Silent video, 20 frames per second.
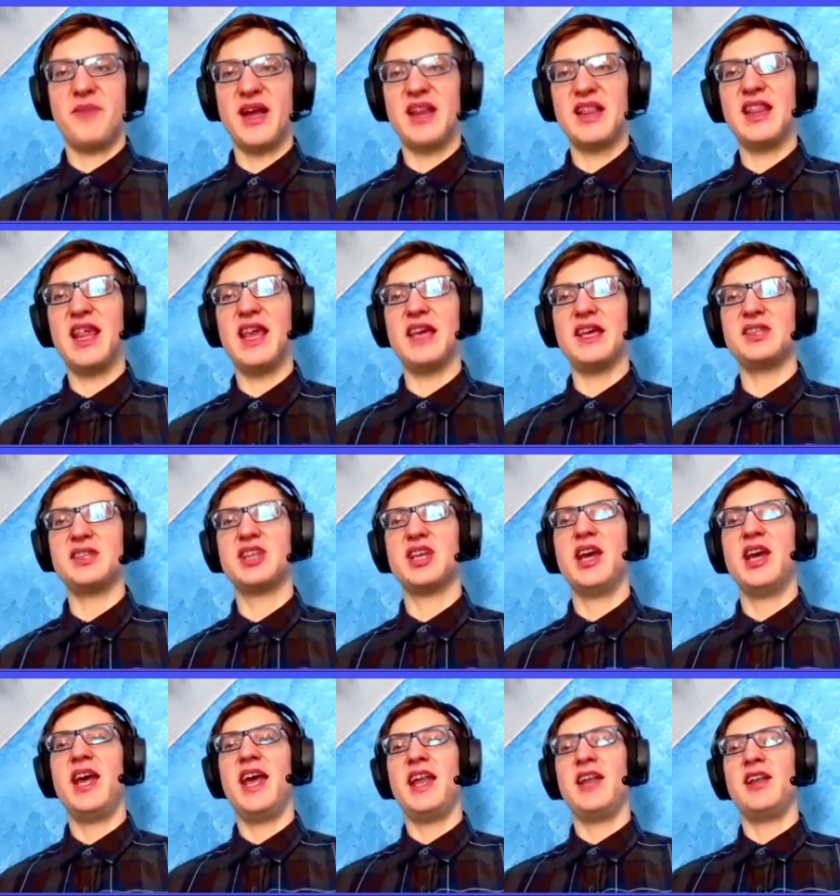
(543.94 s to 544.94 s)
legs,
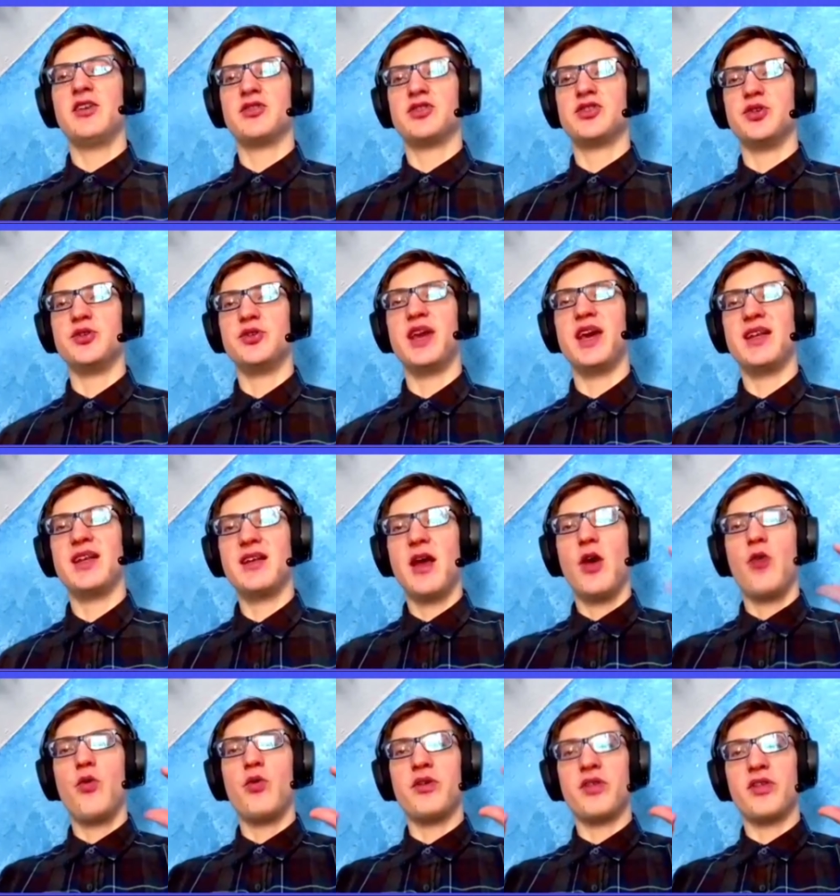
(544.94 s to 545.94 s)
and he'll do that
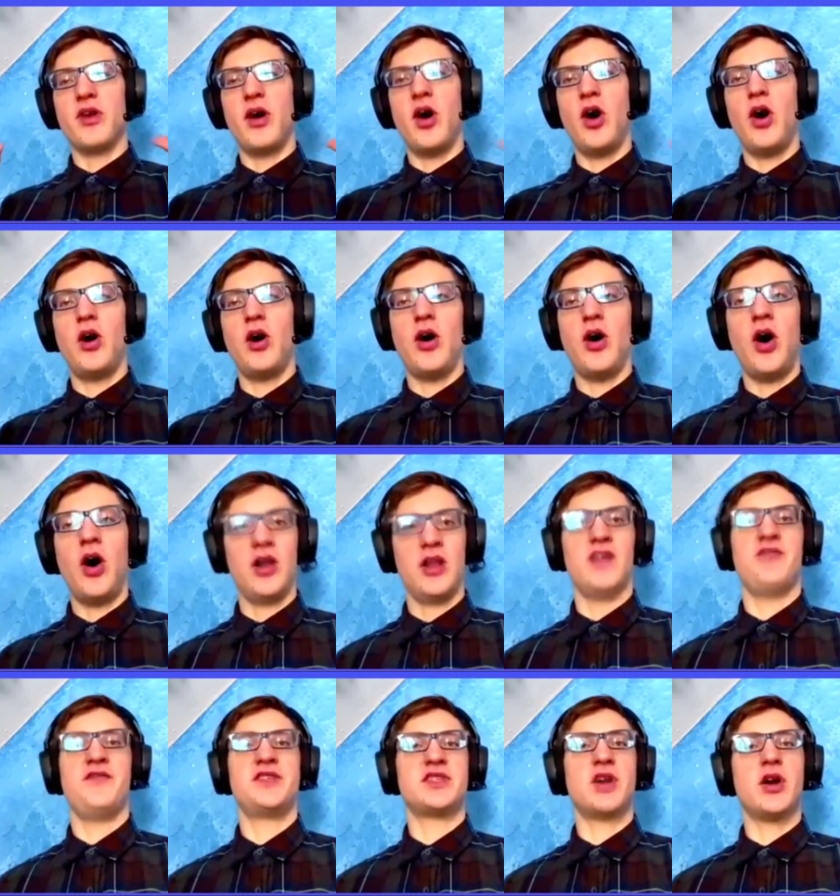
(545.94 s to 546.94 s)
with all
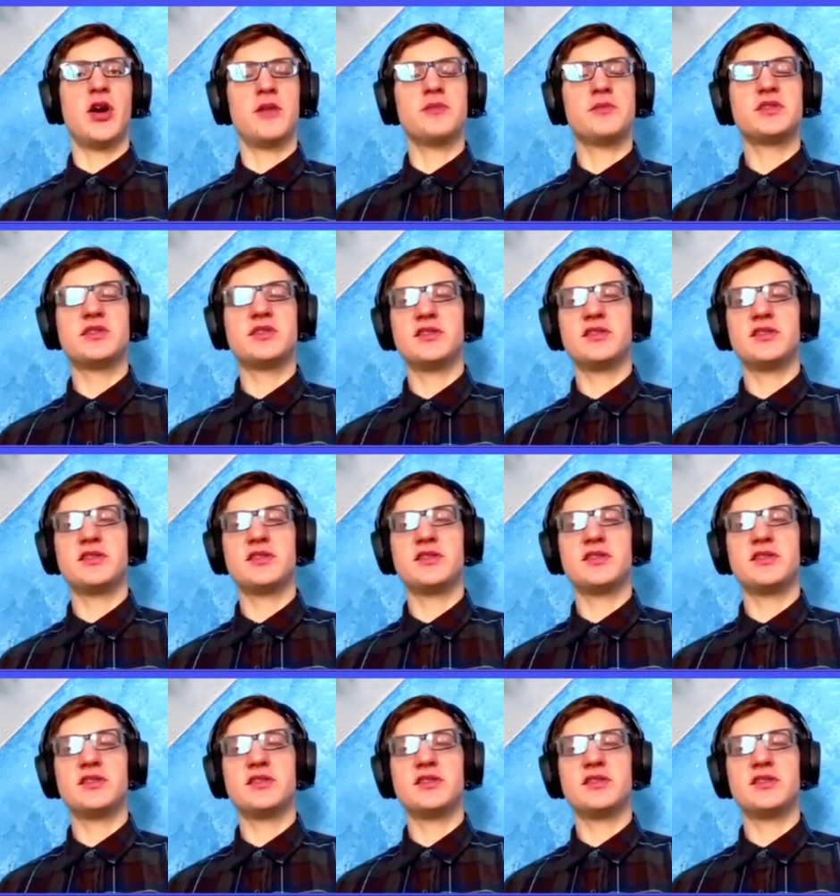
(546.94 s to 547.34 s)
of his arms.